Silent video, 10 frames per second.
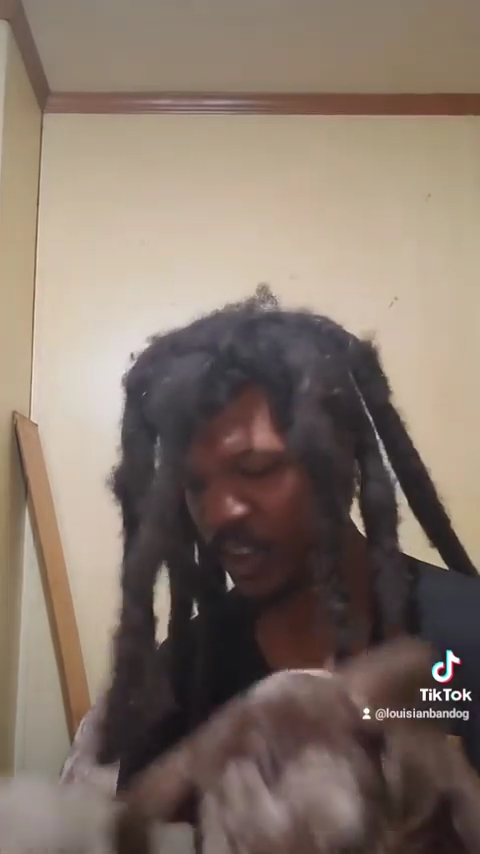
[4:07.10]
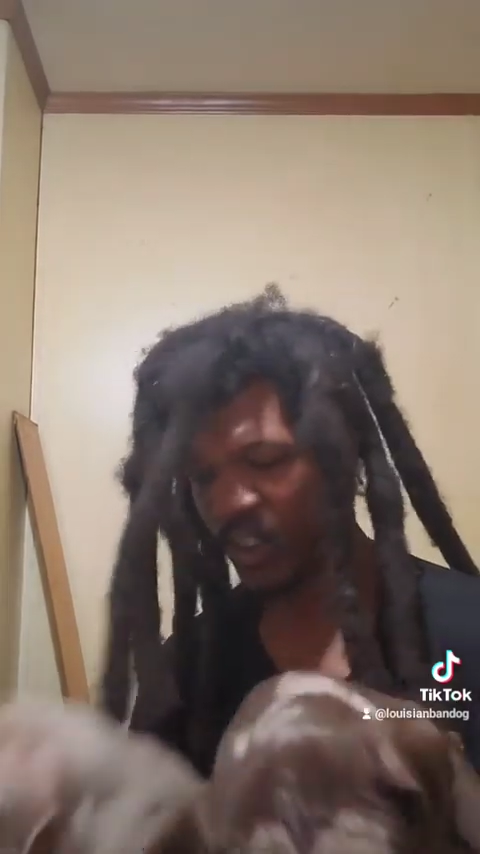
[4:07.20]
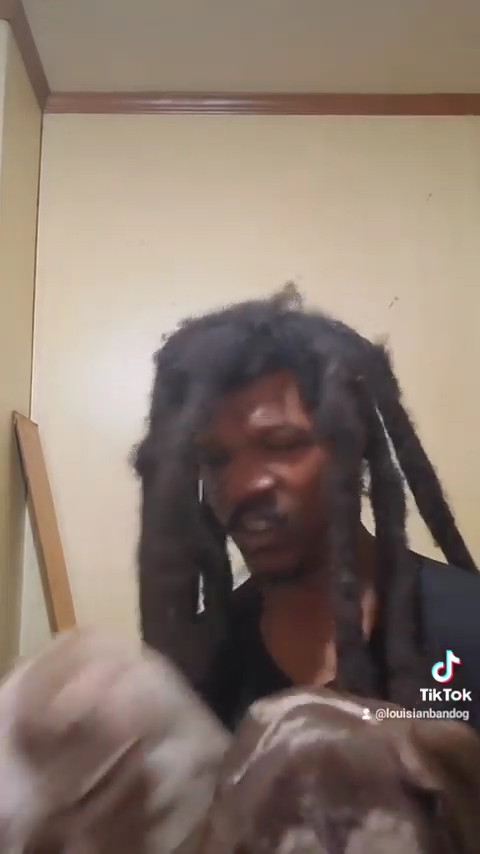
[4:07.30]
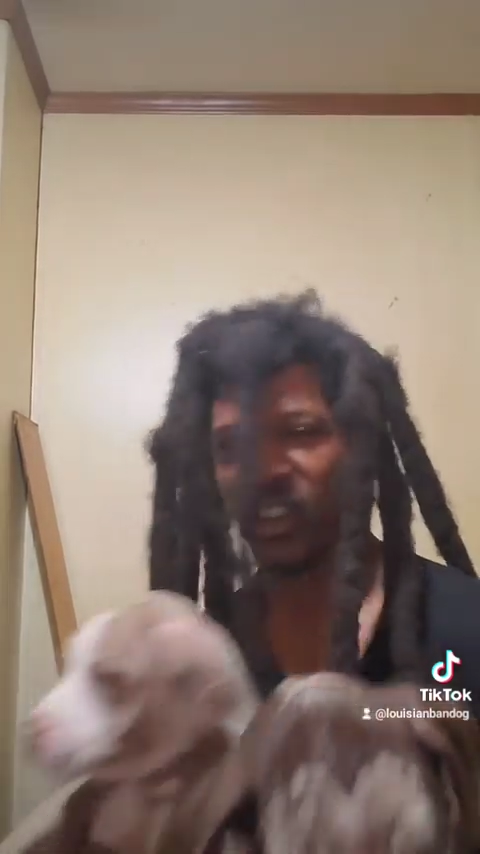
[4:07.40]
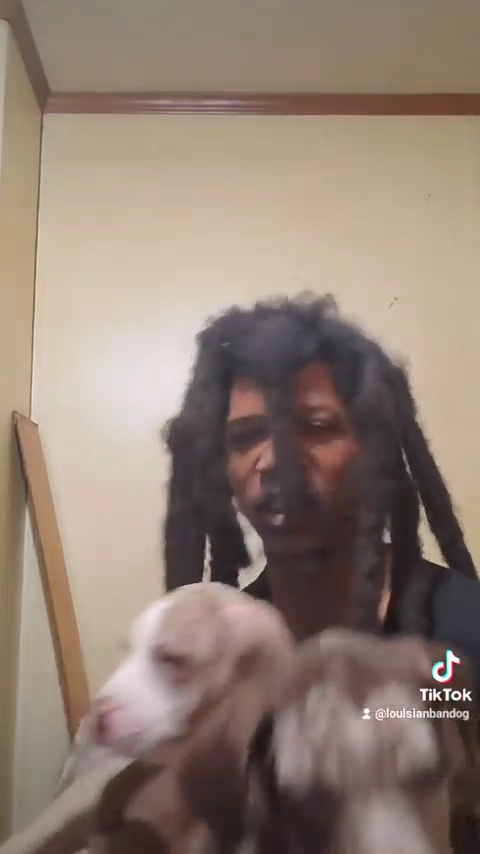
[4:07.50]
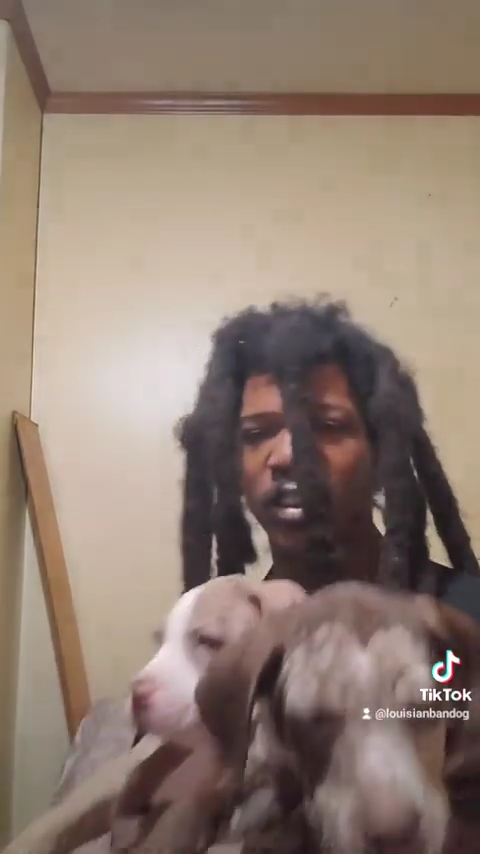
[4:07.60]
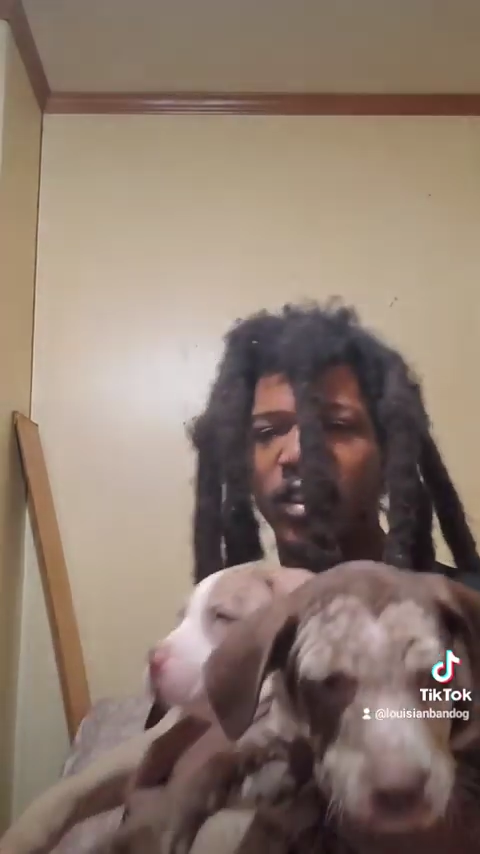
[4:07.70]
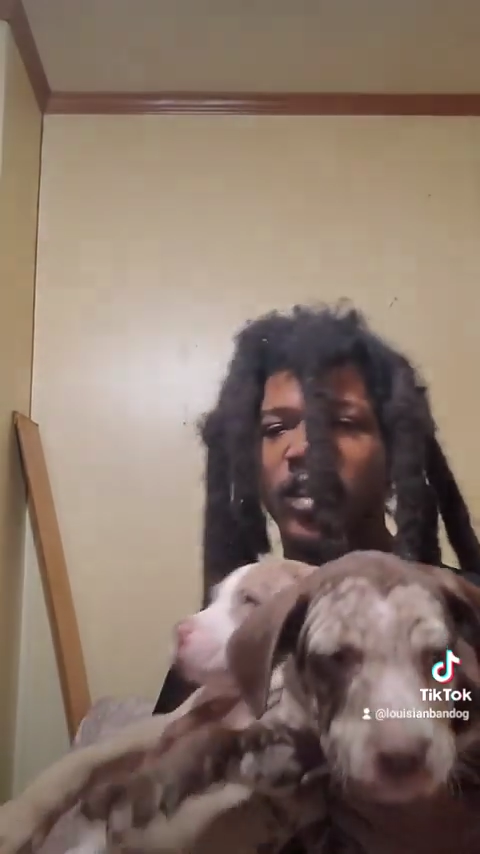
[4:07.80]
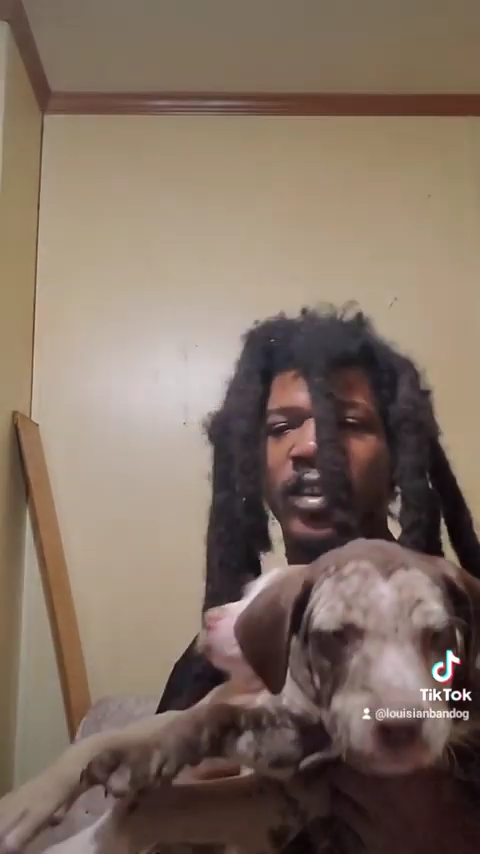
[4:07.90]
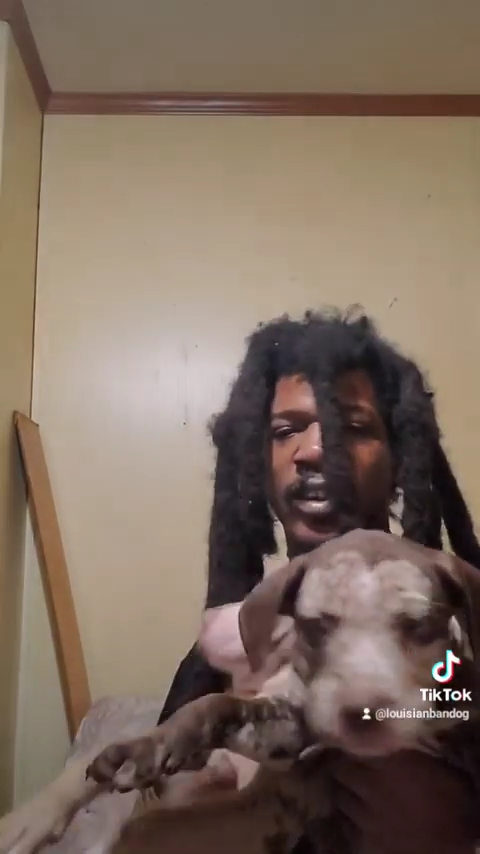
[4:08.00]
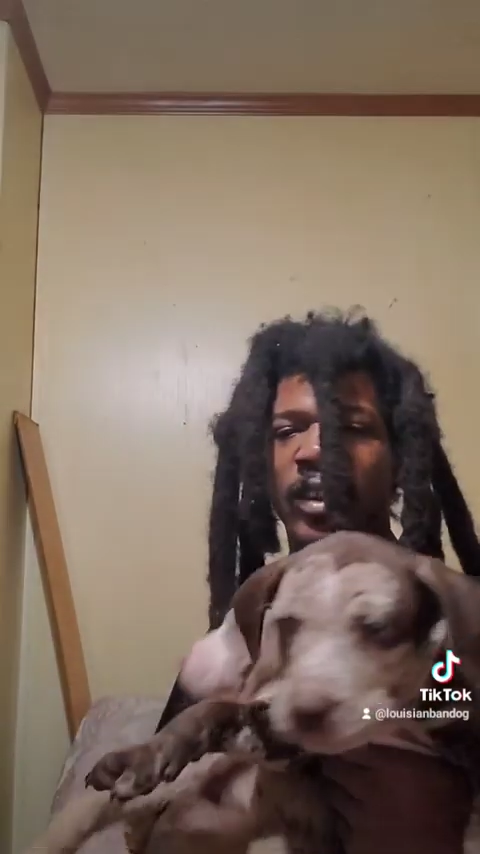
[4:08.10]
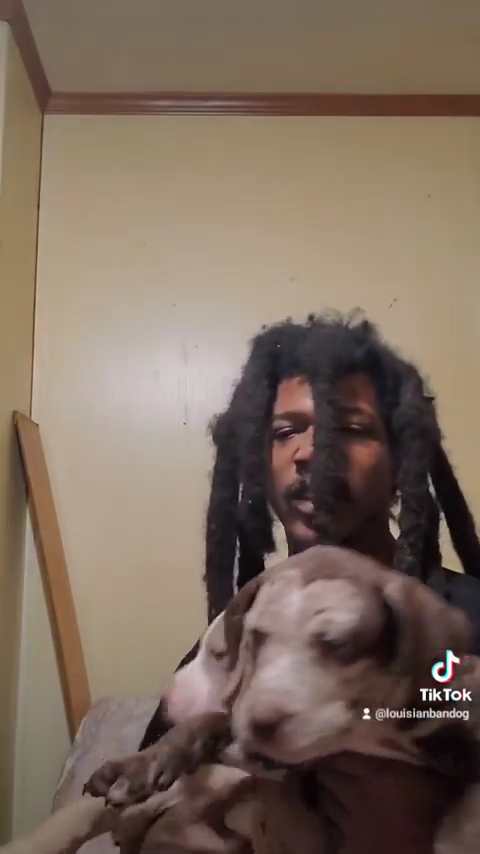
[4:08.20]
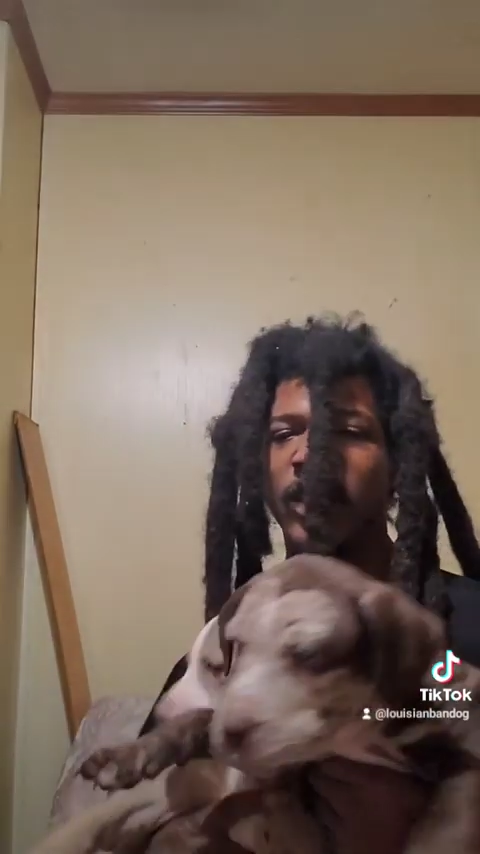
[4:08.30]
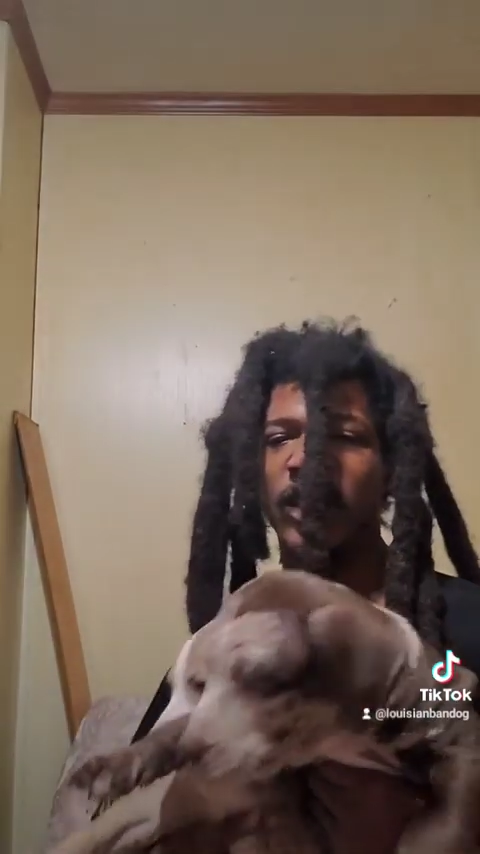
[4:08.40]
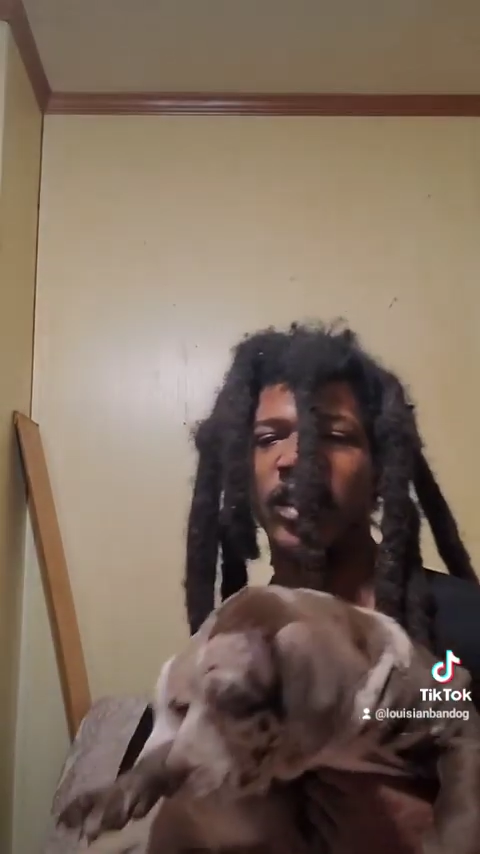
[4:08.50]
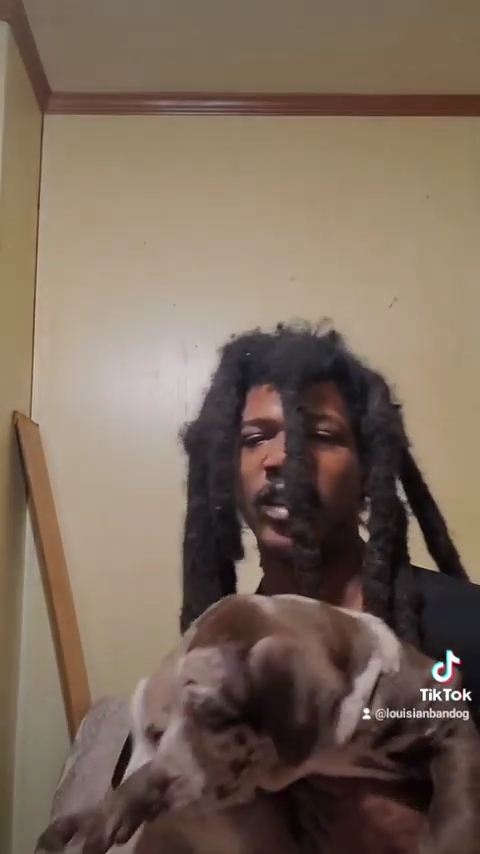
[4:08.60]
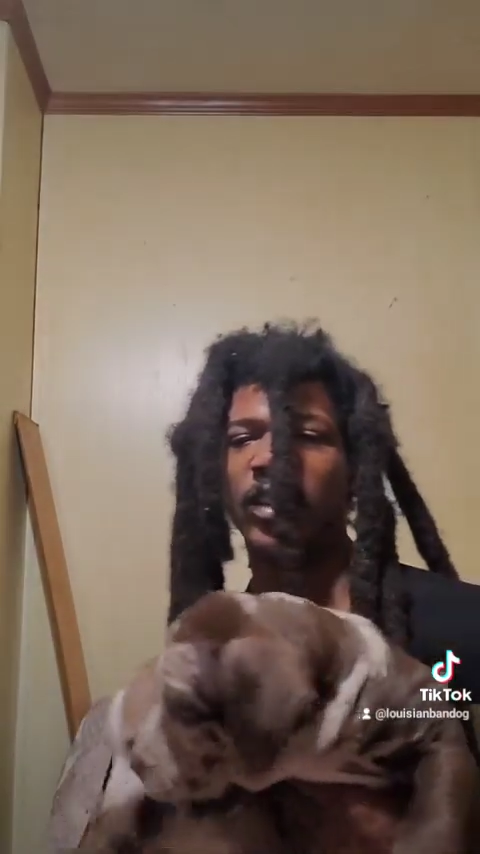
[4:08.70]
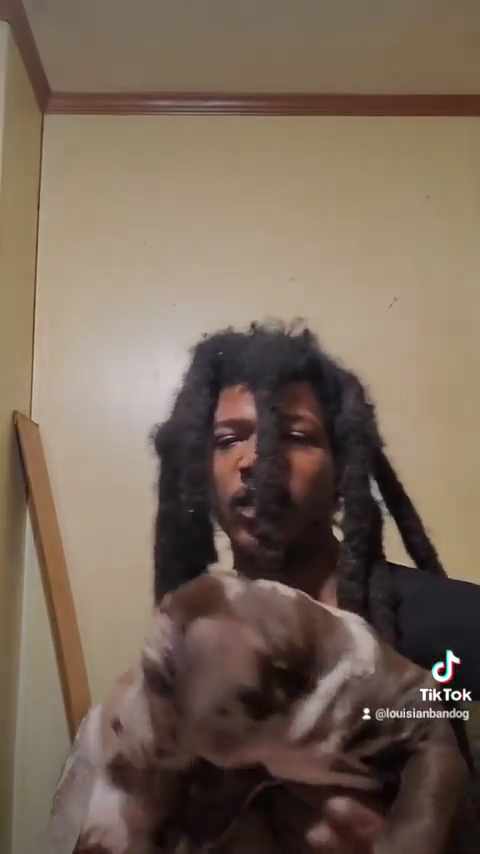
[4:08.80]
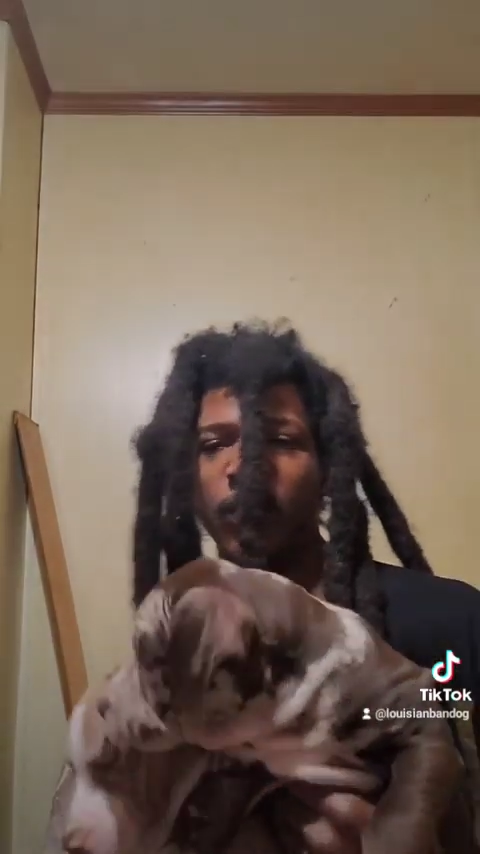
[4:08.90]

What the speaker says: It's just, this